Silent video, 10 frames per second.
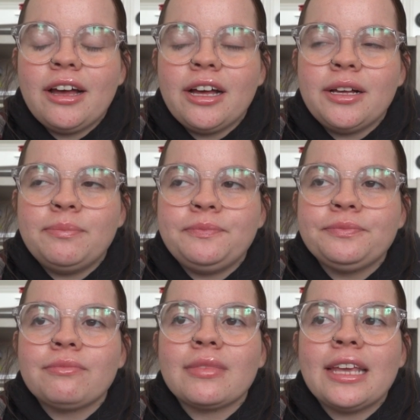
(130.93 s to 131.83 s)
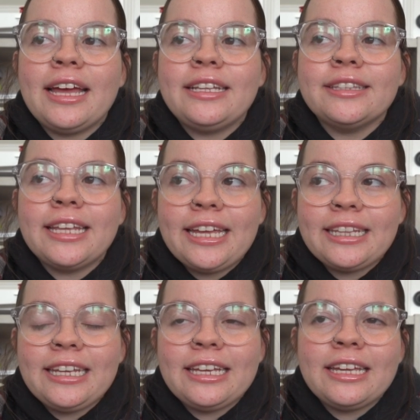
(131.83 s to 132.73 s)
And
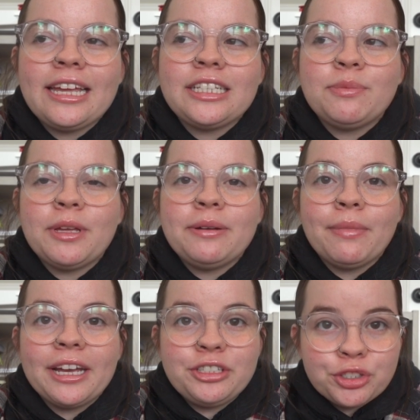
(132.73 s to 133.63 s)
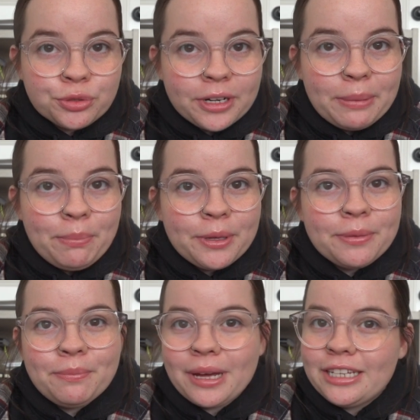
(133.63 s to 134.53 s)
lately, it's been my Trip
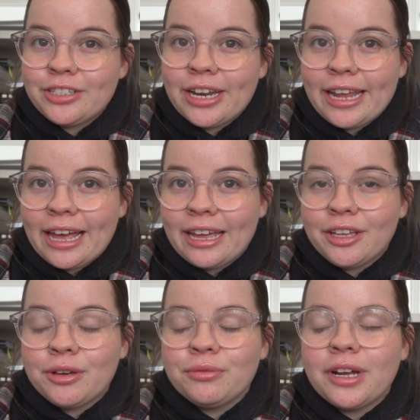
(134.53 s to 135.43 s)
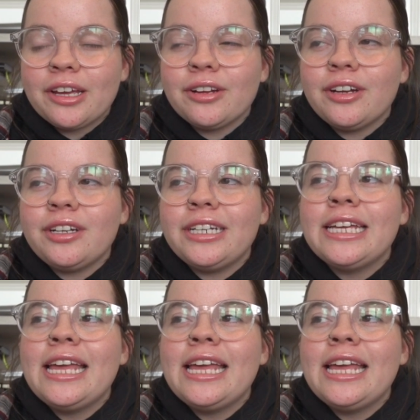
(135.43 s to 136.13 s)
by Jhené Aiko record.